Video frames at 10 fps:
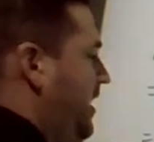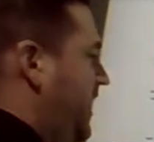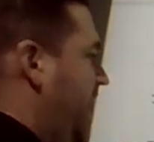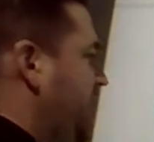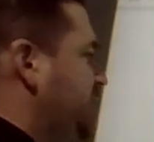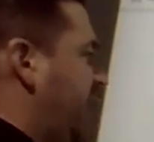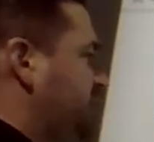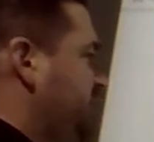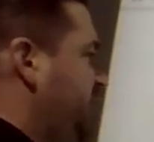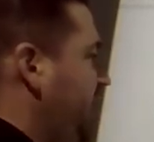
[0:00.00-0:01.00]
a
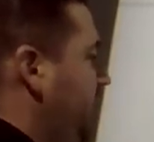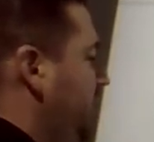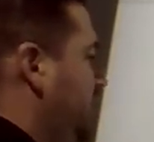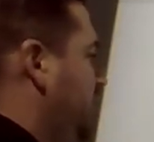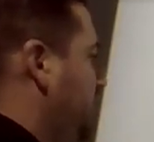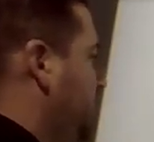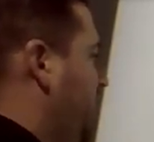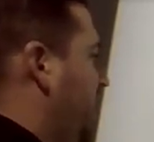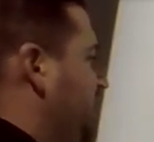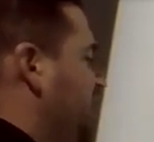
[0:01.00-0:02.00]
times b, so
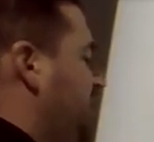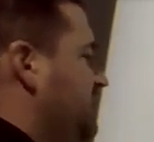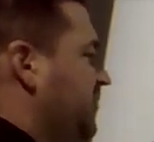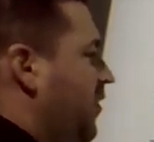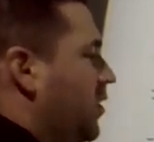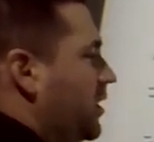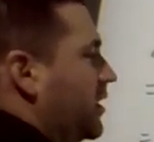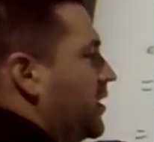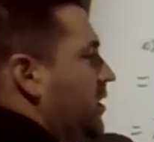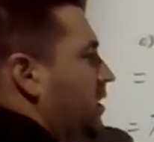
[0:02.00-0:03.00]
x times 4
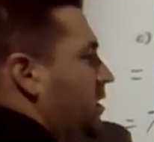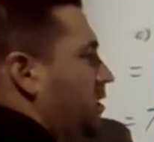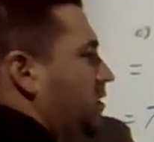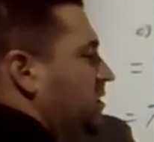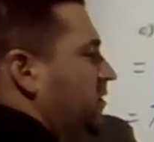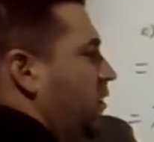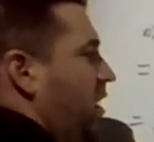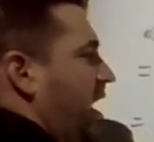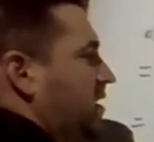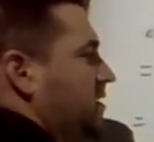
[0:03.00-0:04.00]
is
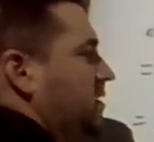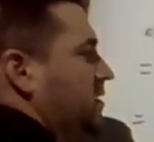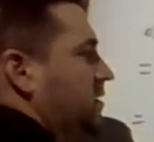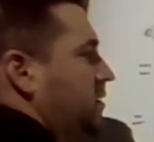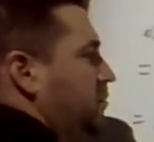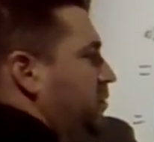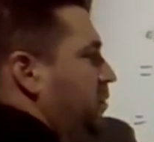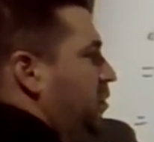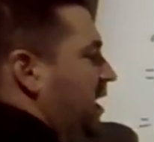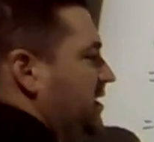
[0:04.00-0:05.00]
4x,
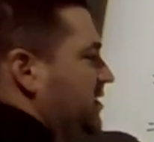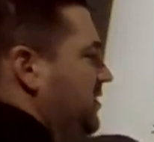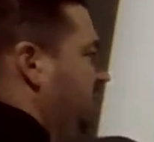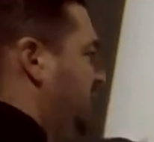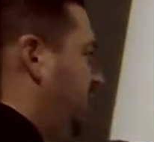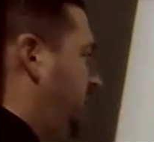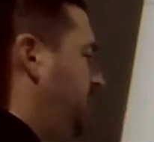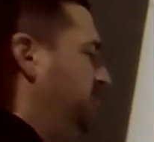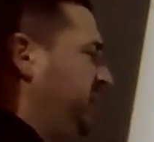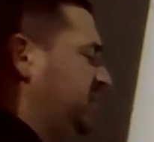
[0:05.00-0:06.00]
plus
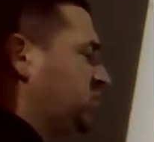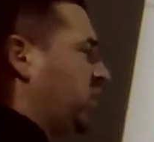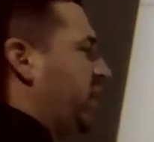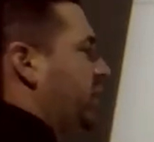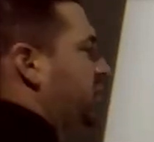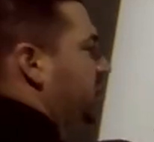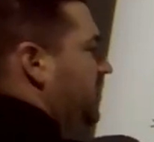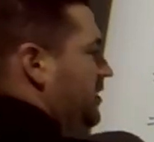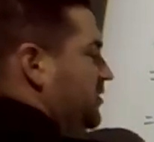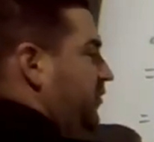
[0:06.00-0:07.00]
b squared,
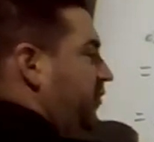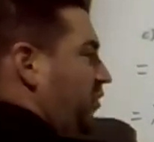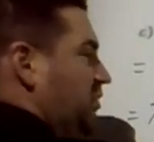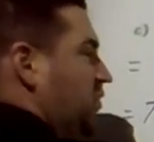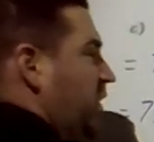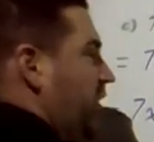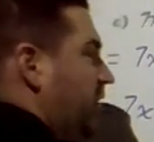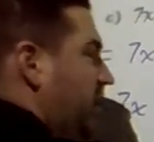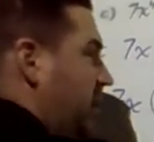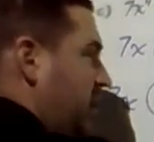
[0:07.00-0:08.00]
so 4
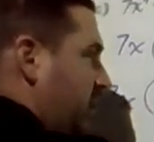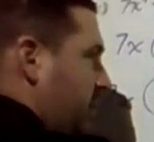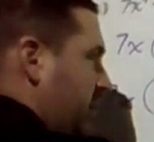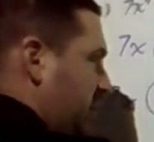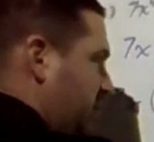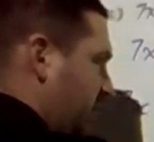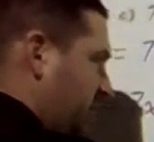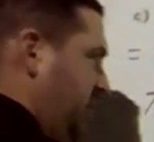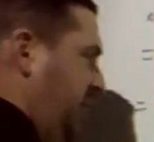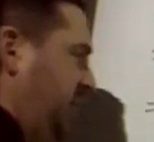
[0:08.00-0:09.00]
squared is 16.